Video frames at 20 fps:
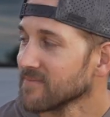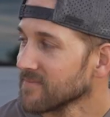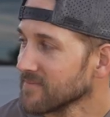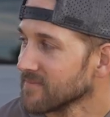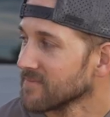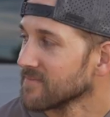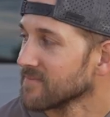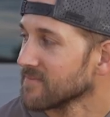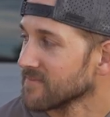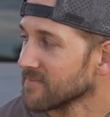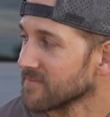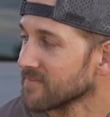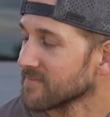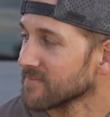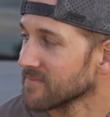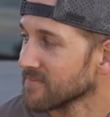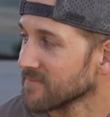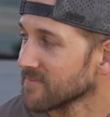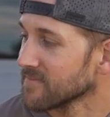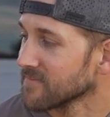
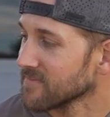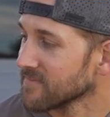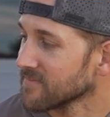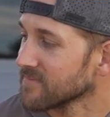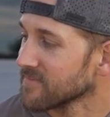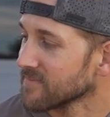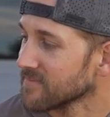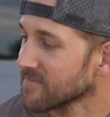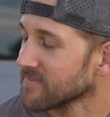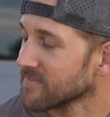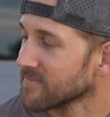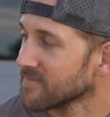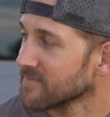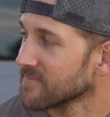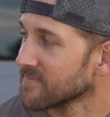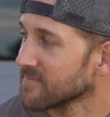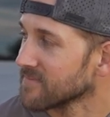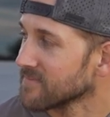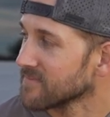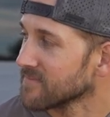
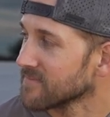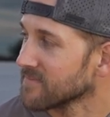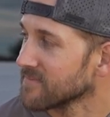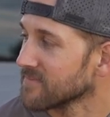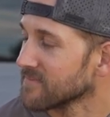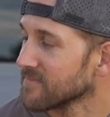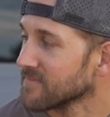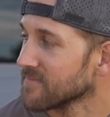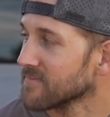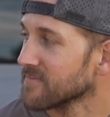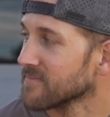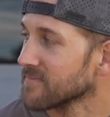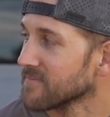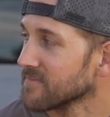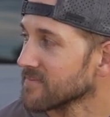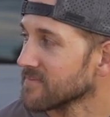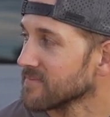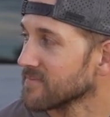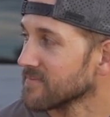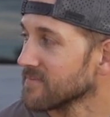
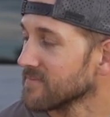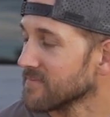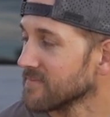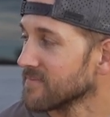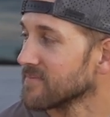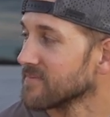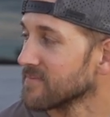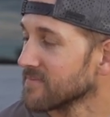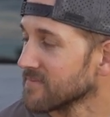(not speaking)